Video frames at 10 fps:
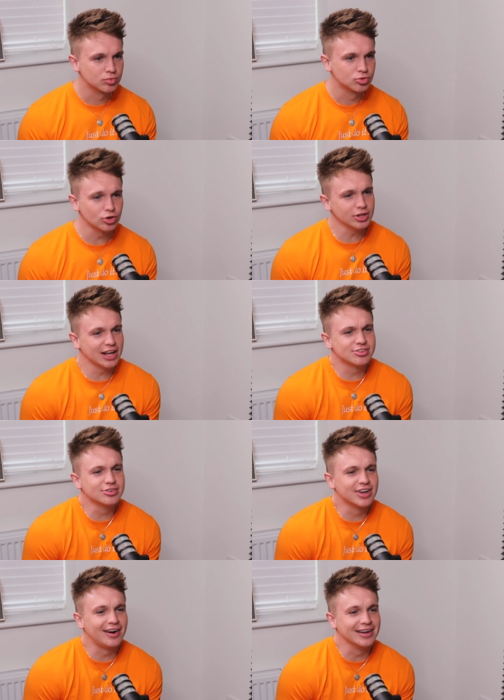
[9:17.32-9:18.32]
Surely you get too
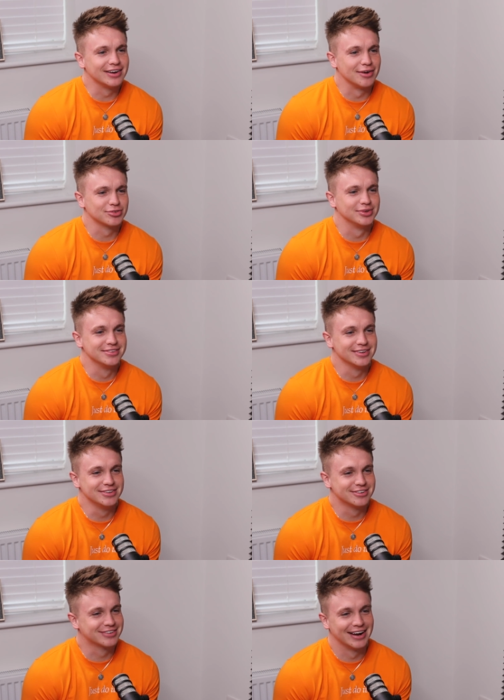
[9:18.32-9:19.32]
tired afterwards. You
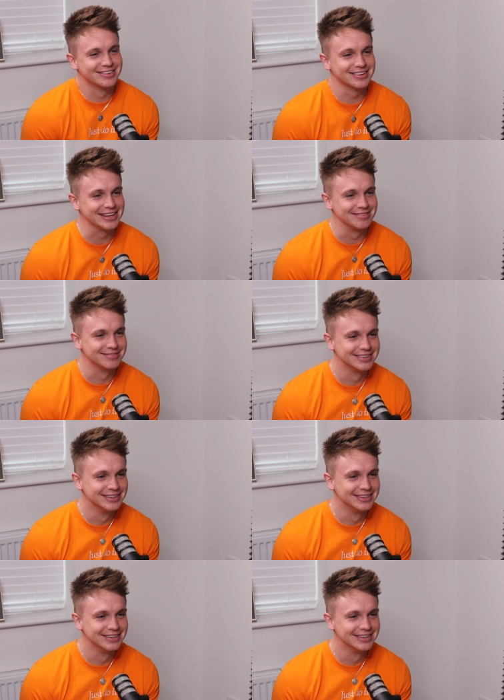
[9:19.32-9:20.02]
just go to sleep.